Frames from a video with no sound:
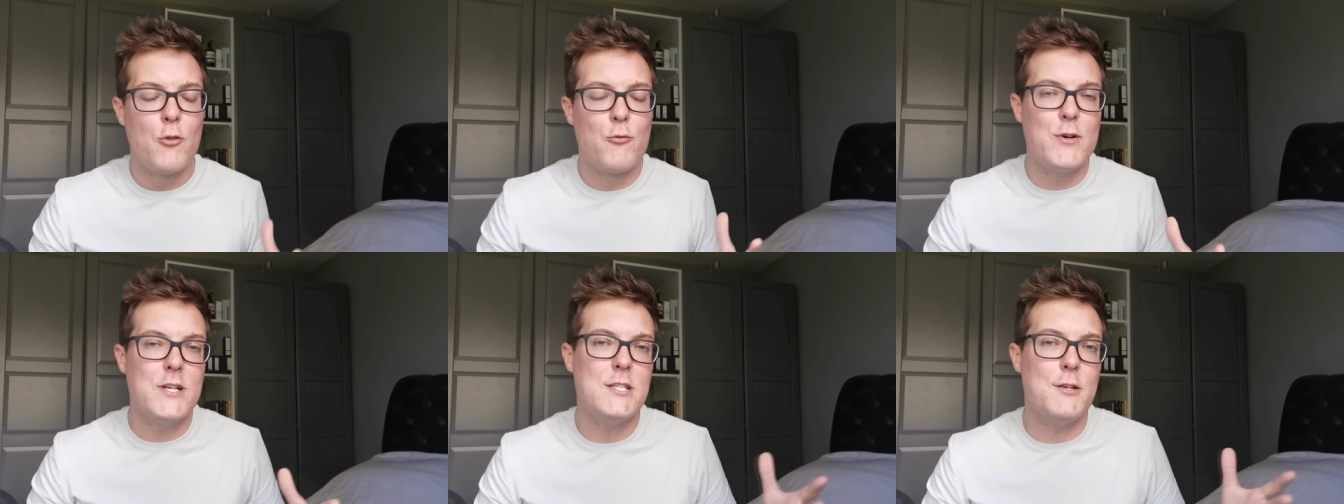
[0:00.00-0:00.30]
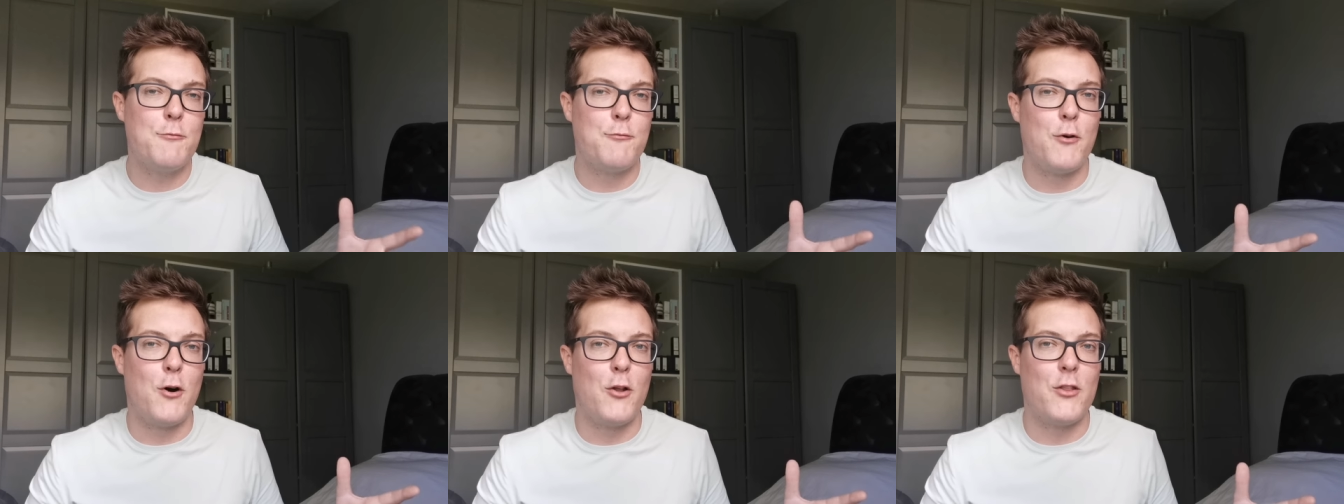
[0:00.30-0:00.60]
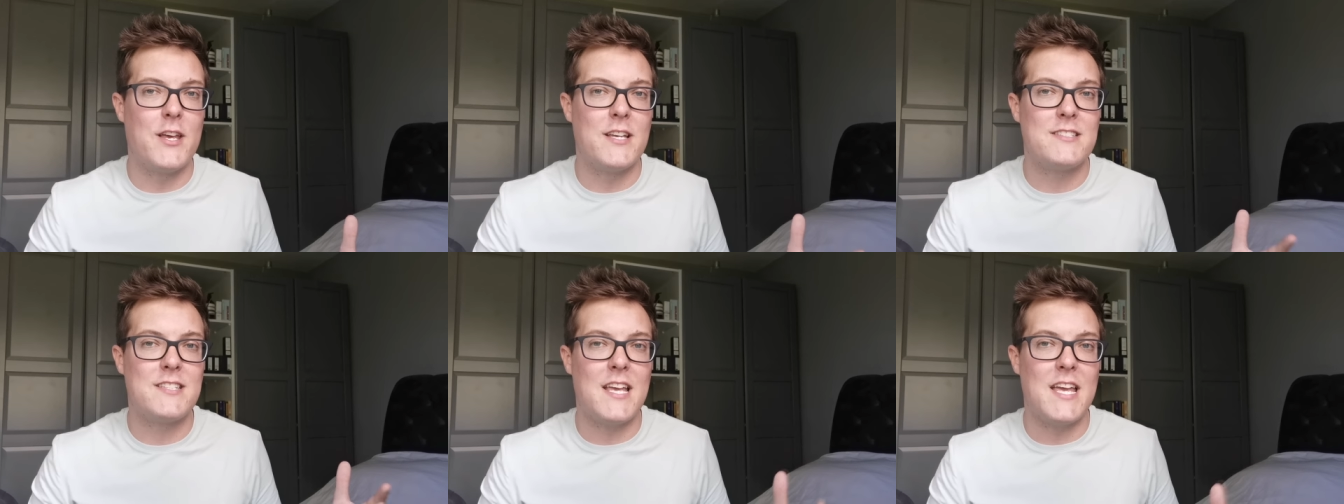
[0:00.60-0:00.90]
The reason
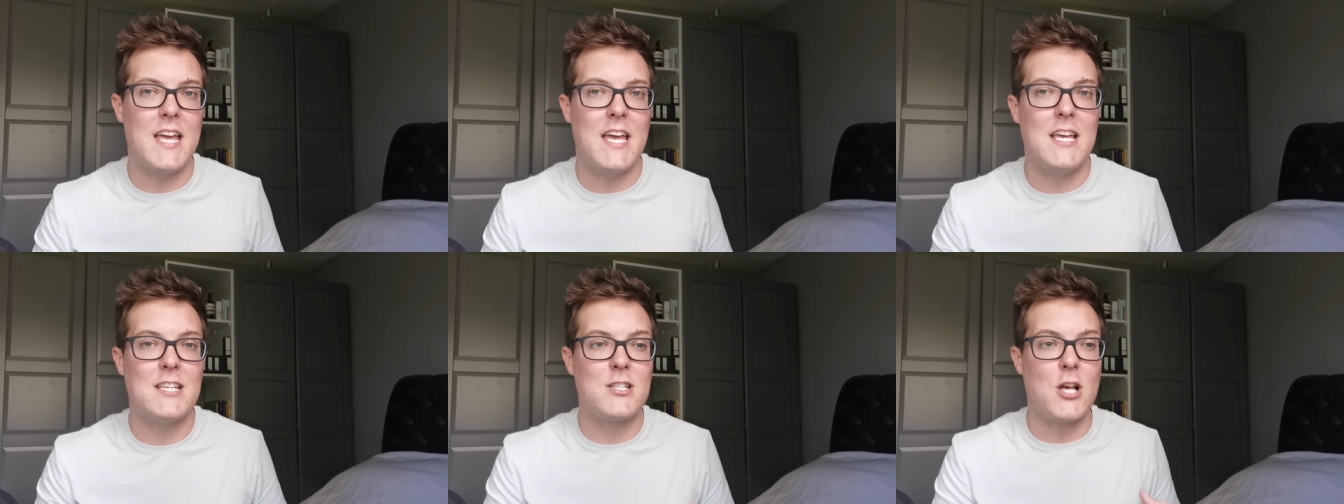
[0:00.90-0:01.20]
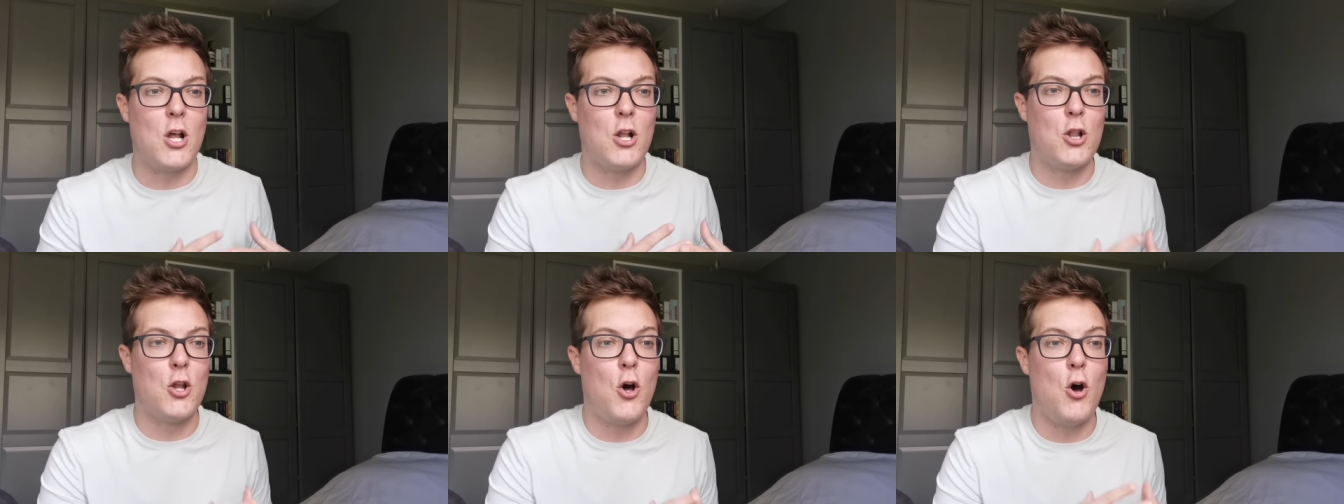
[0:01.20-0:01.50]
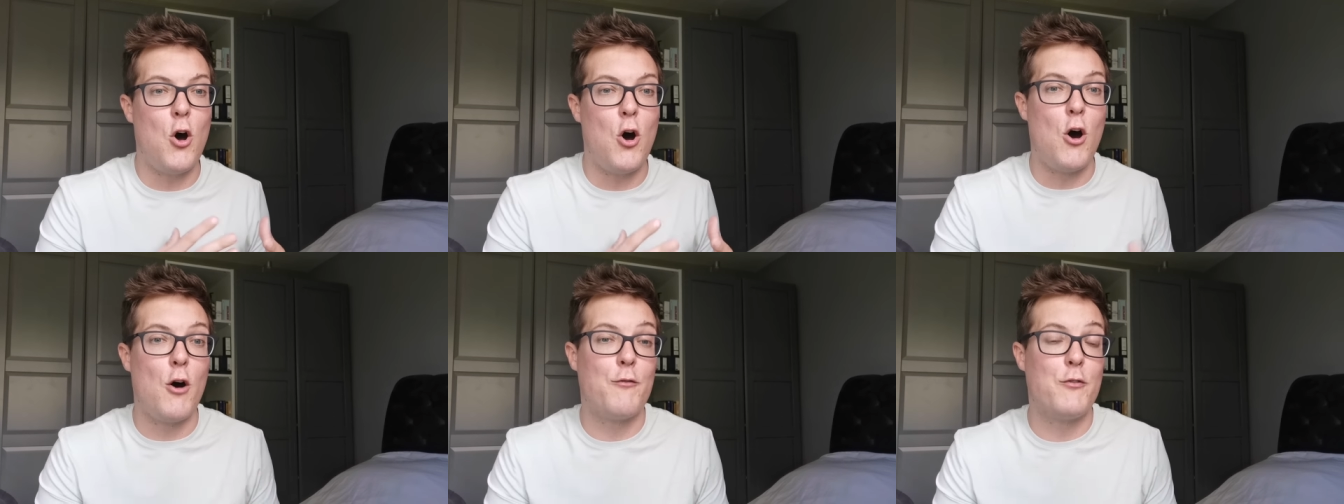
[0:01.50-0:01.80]
for this is a
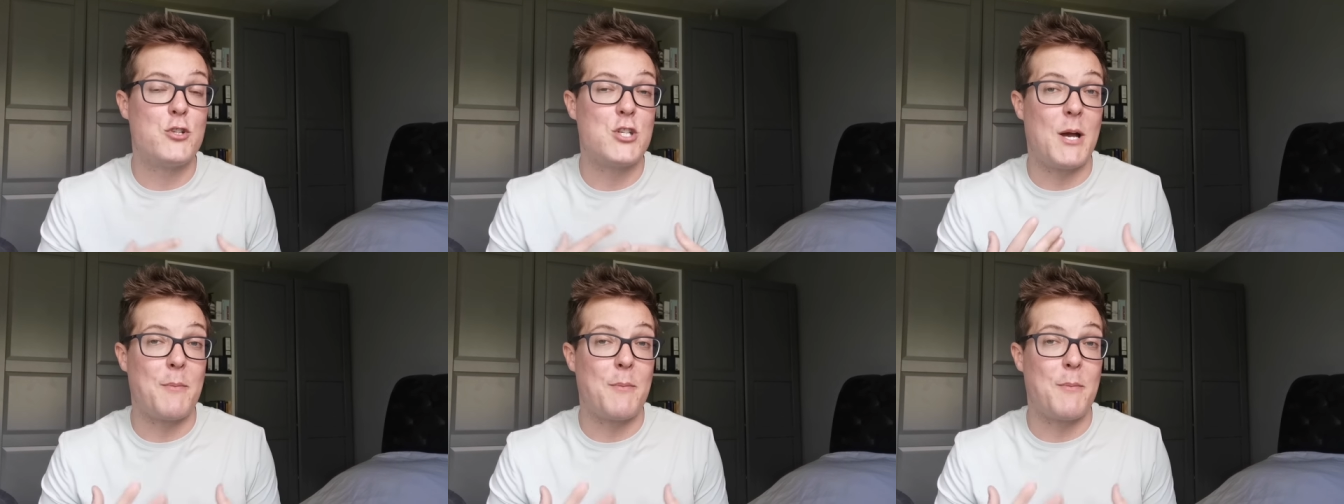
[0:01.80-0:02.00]
lot of